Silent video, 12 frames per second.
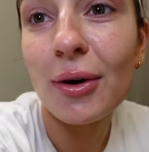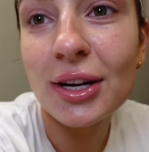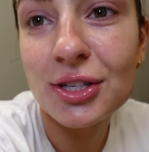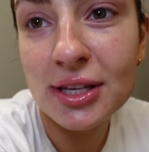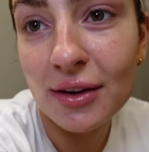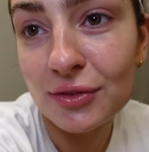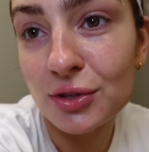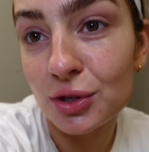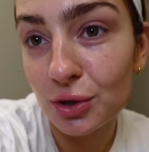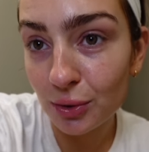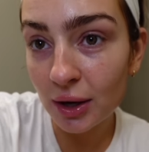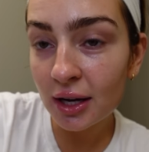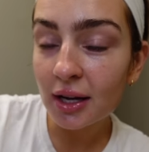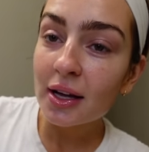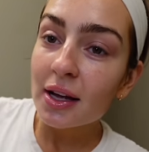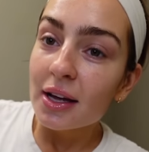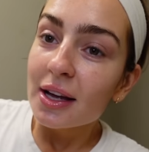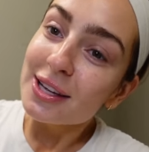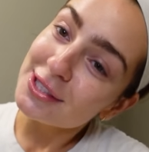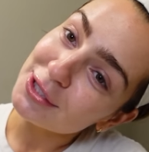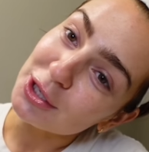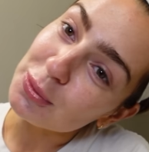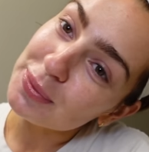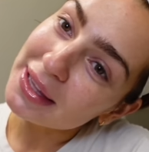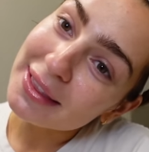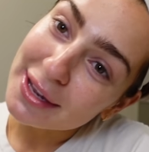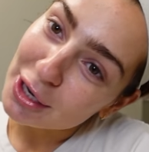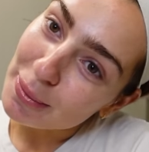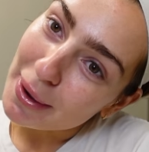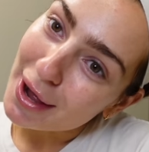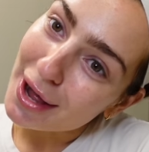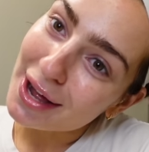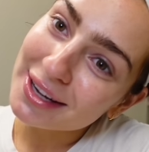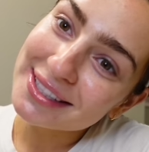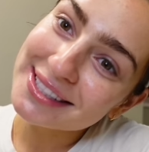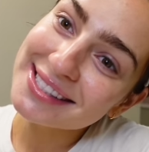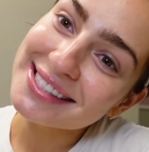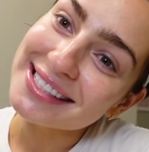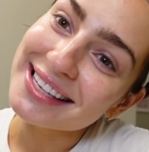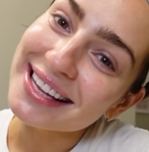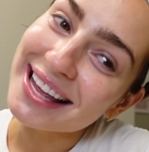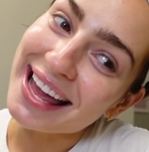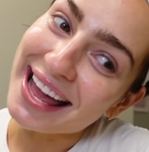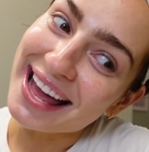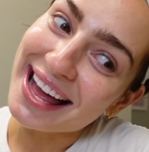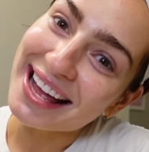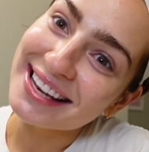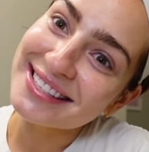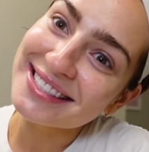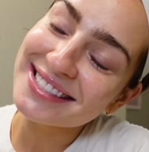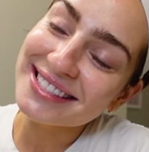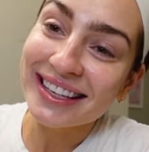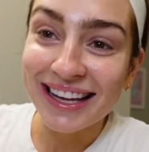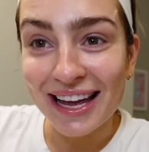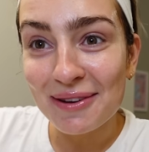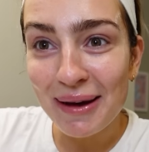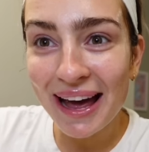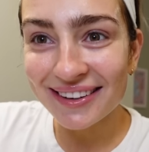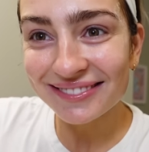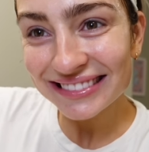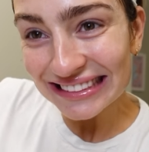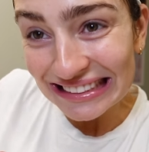I just have to scoop the litter box and get in bed.